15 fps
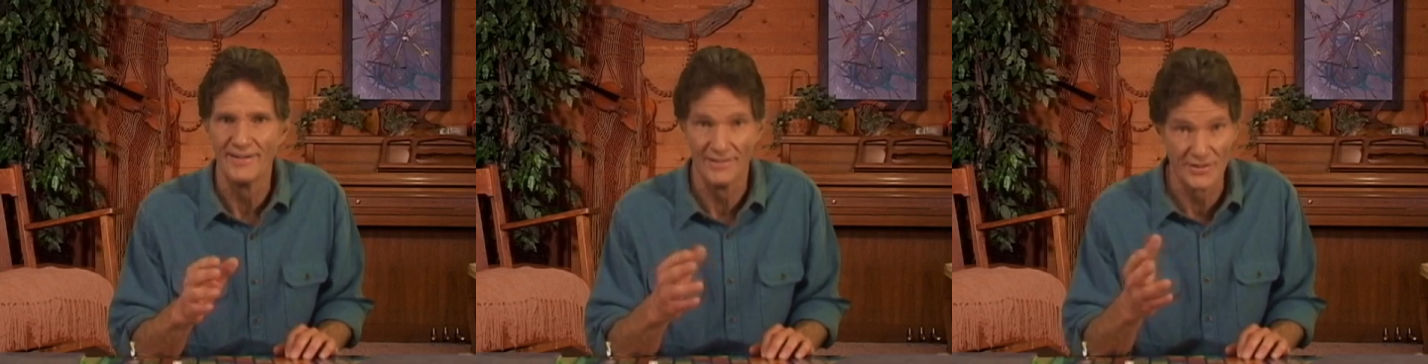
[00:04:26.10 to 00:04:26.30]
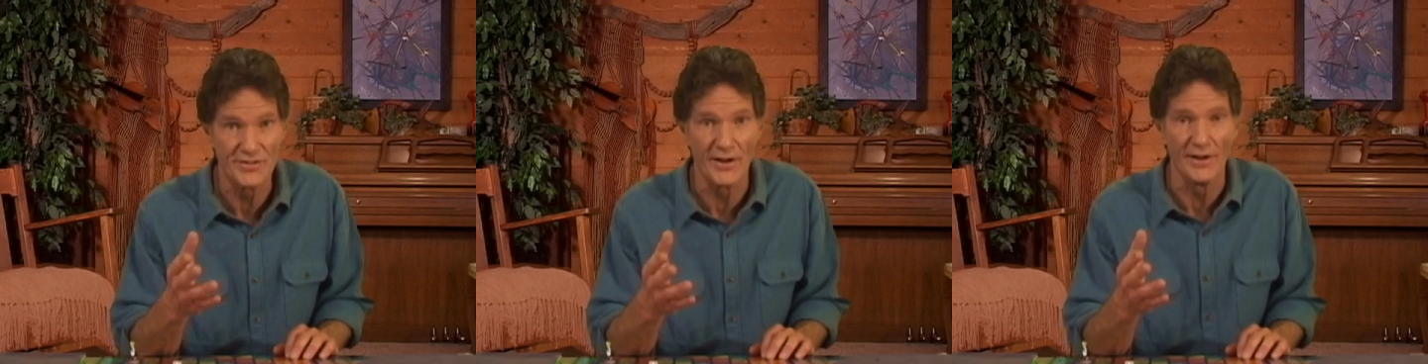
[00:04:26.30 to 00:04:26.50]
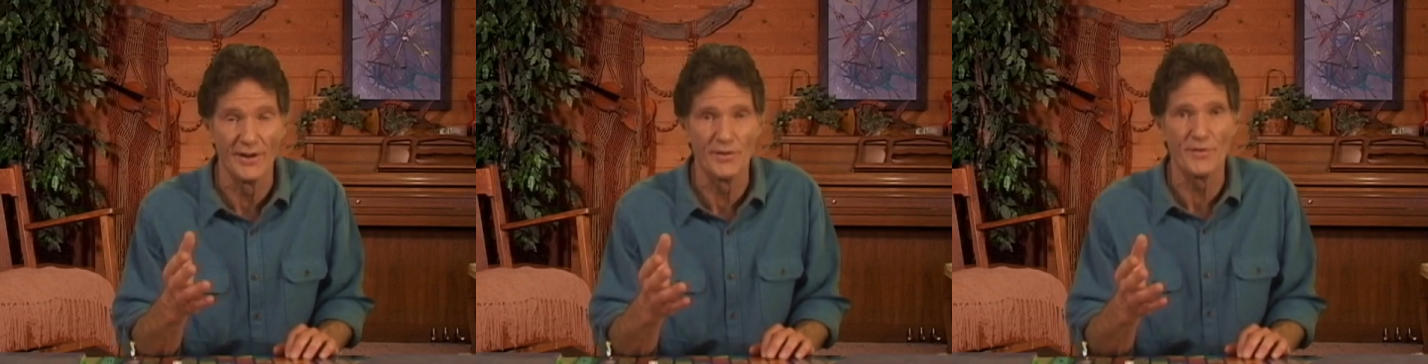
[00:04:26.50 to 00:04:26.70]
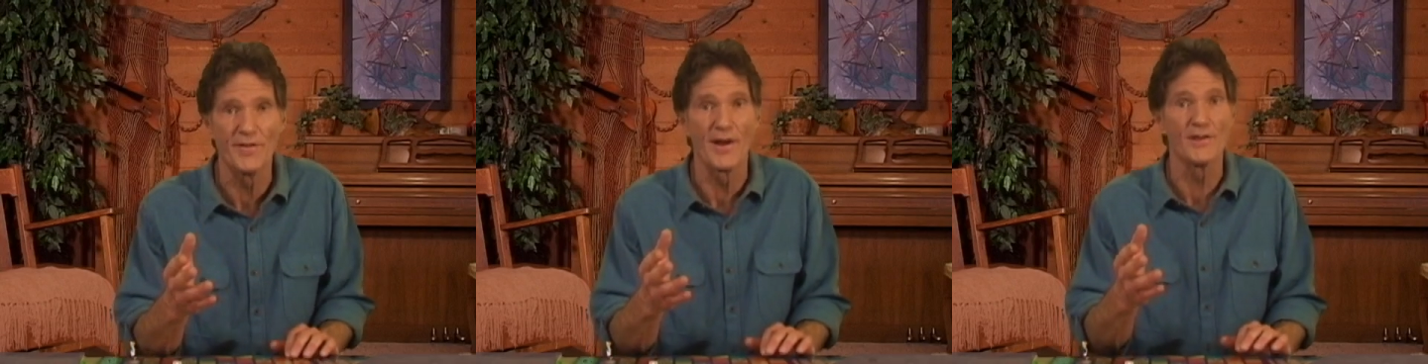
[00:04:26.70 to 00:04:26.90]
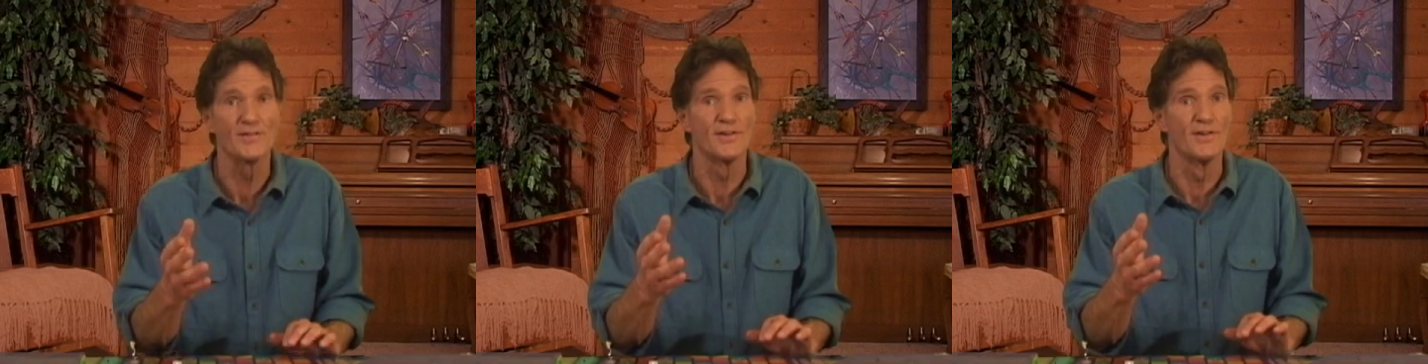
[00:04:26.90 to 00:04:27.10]
let's say
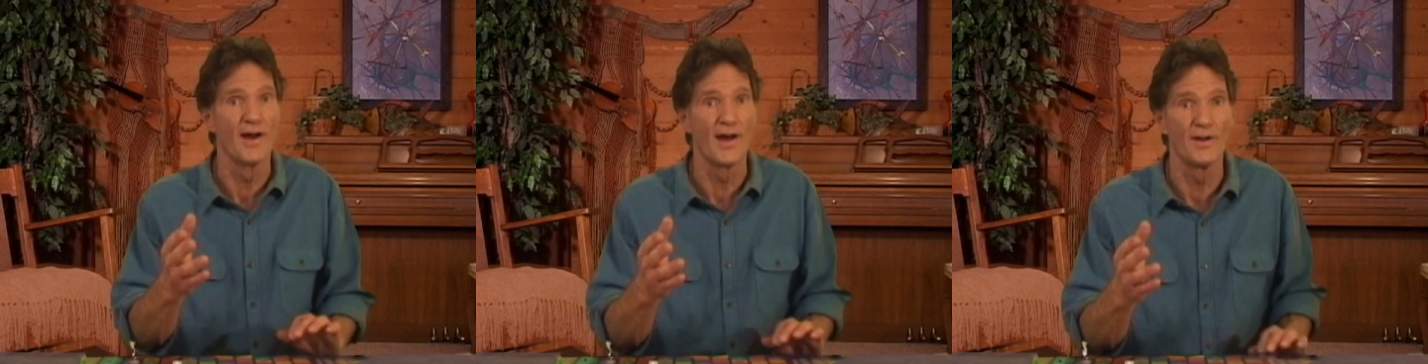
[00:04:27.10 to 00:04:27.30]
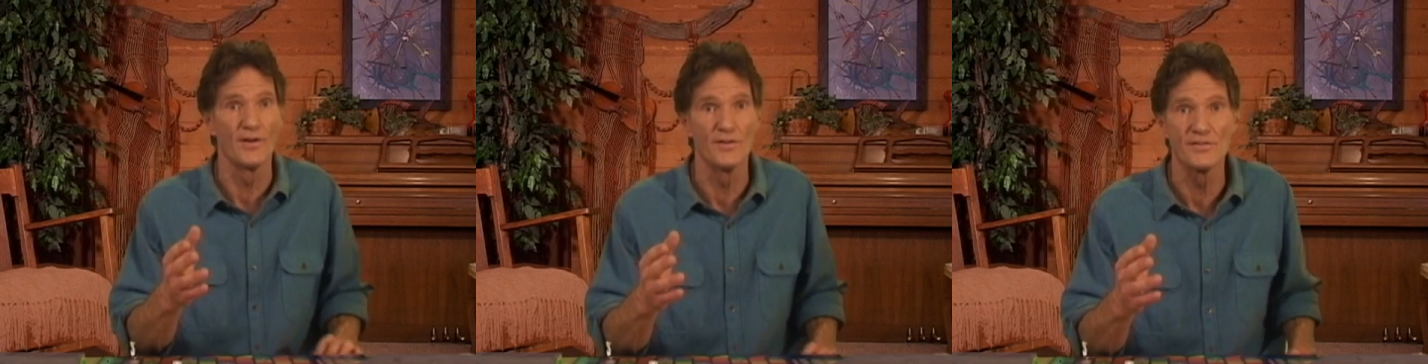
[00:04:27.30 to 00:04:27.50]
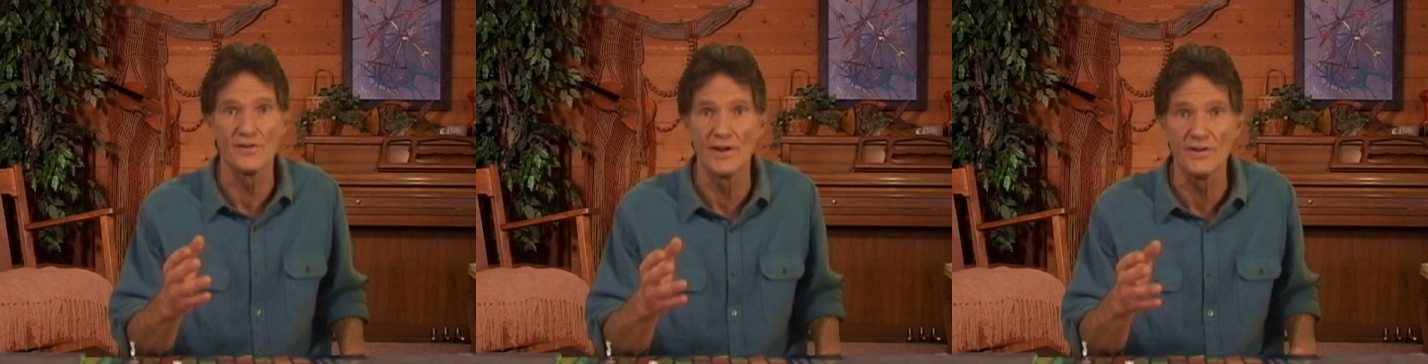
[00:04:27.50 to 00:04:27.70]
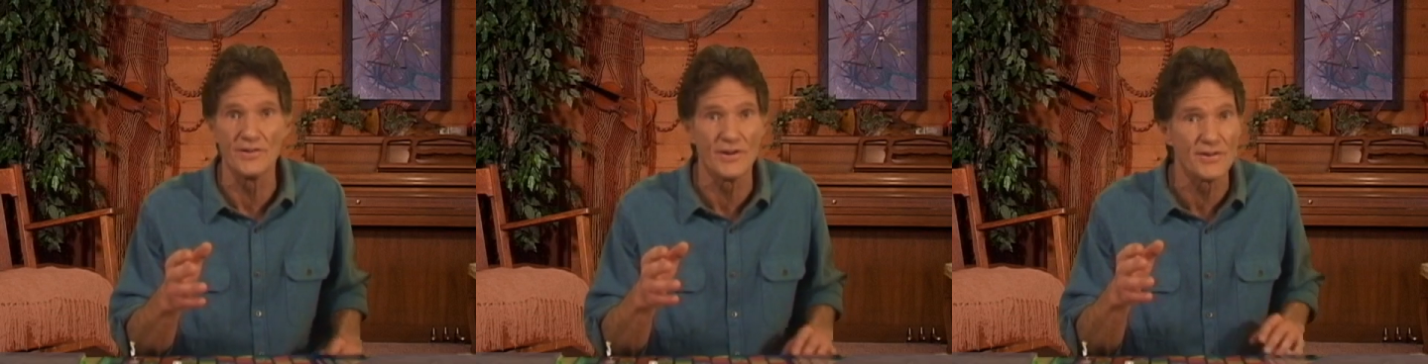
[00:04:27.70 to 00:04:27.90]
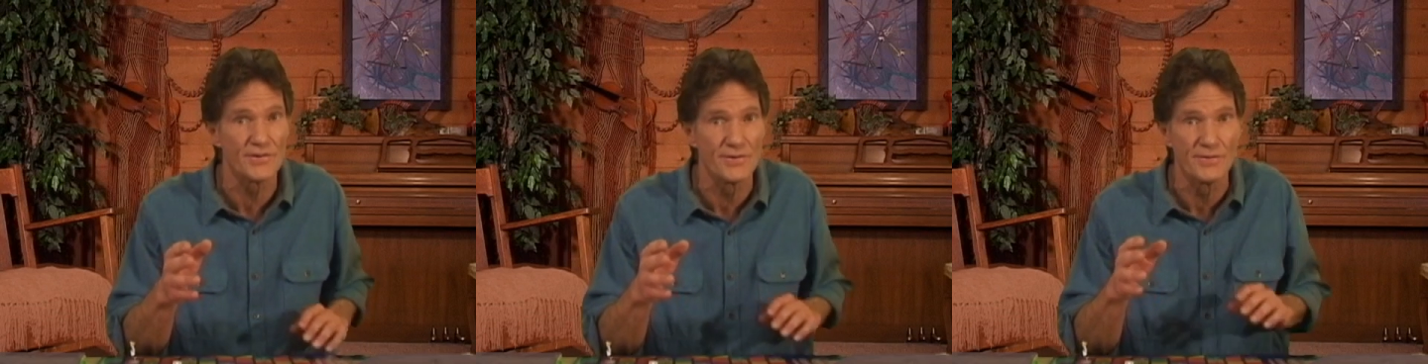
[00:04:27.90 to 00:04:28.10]
$100,000, they
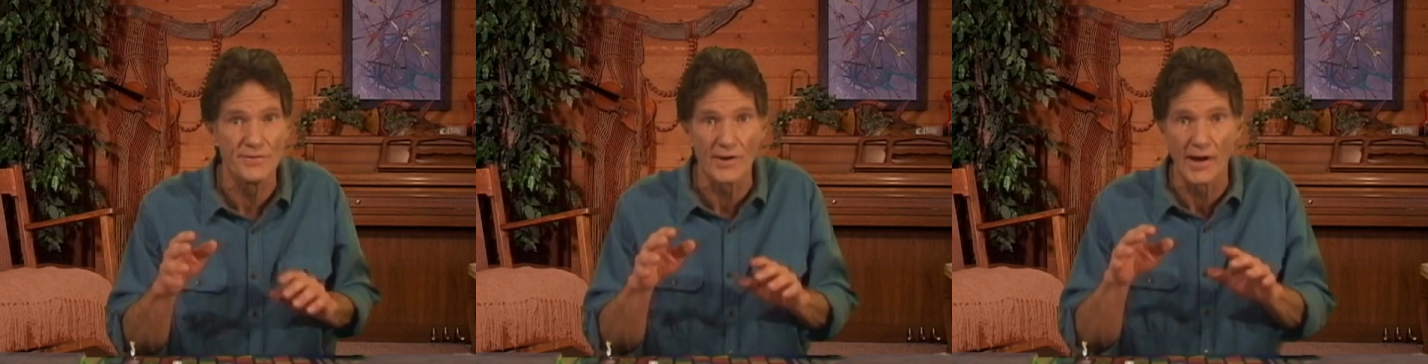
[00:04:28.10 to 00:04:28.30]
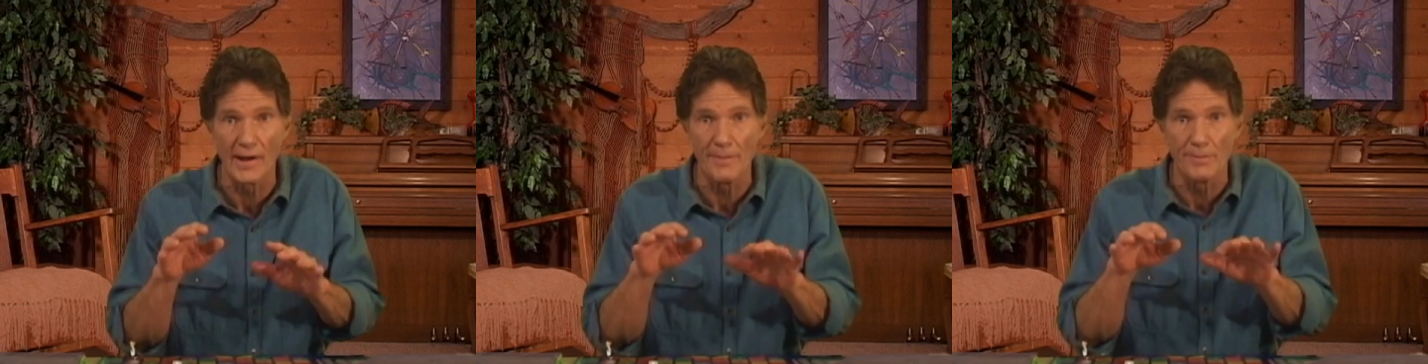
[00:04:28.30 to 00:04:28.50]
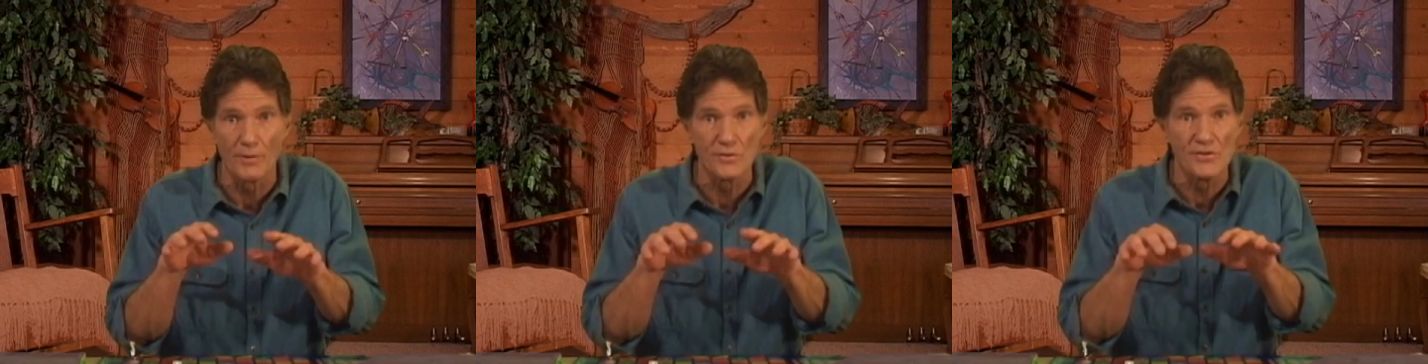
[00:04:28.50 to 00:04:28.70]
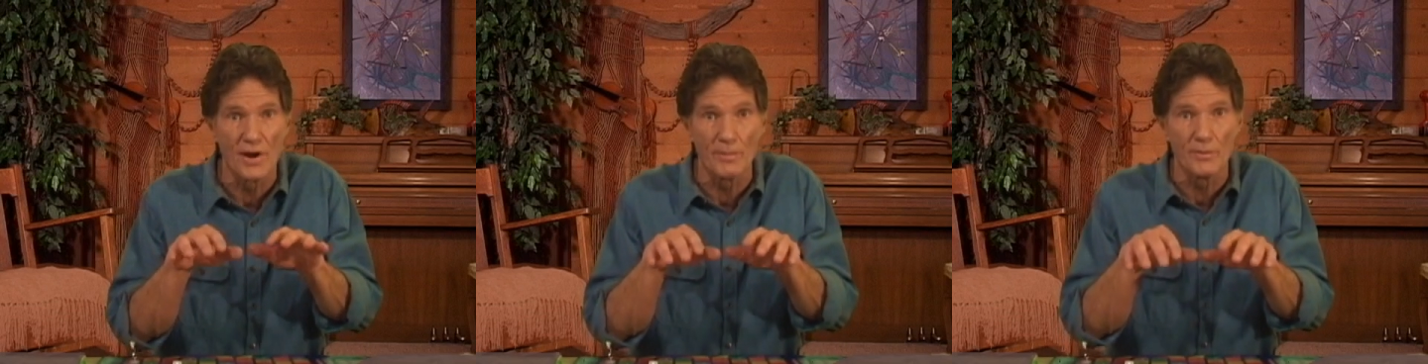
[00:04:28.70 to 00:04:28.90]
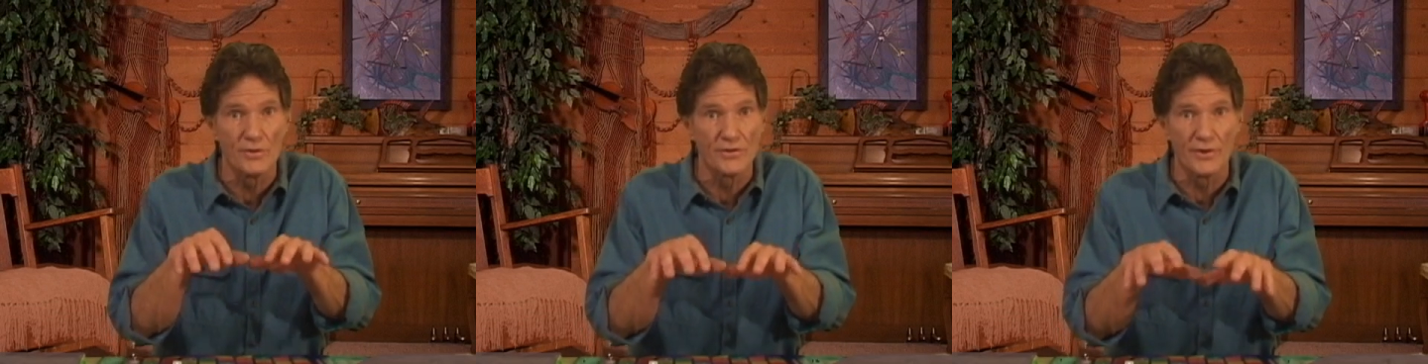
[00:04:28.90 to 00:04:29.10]
just type those
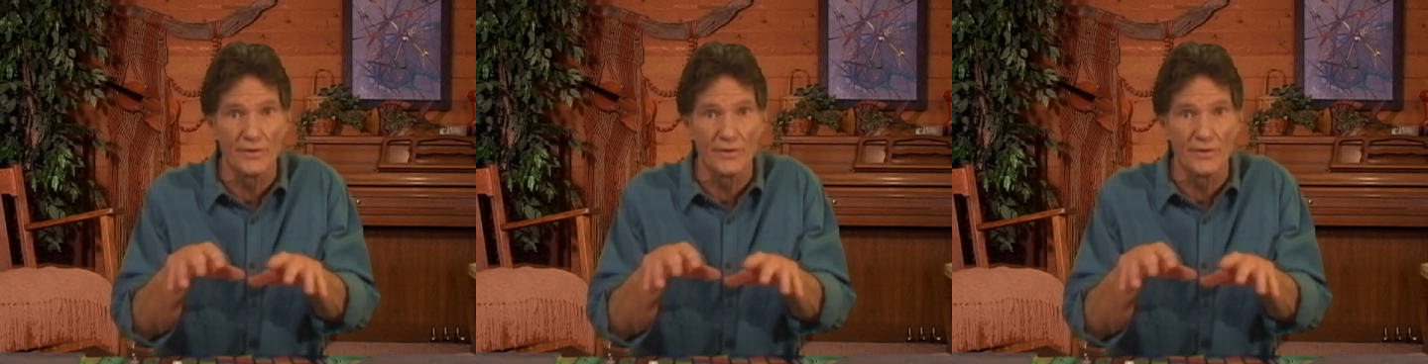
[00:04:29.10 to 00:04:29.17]
numbers